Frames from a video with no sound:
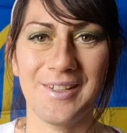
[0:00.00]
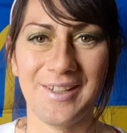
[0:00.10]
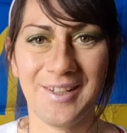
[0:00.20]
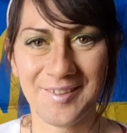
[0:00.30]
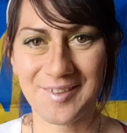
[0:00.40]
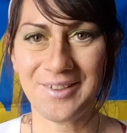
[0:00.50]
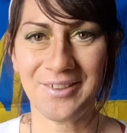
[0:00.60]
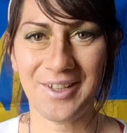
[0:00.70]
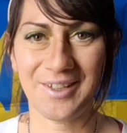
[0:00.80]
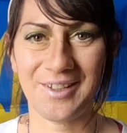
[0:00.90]
Now, as a
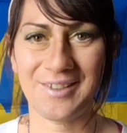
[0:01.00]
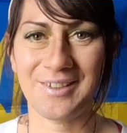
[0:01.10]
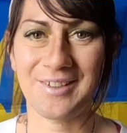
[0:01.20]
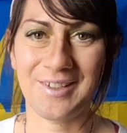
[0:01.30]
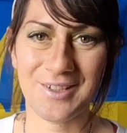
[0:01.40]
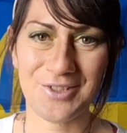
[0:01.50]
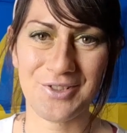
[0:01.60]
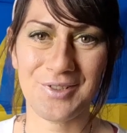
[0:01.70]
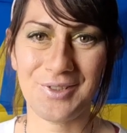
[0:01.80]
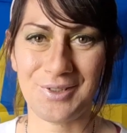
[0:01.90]
Ukrainian, I need
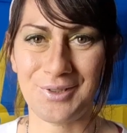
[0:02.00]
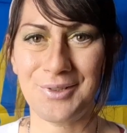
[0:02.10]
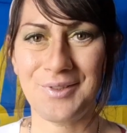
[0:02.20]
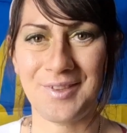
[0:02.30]
you to know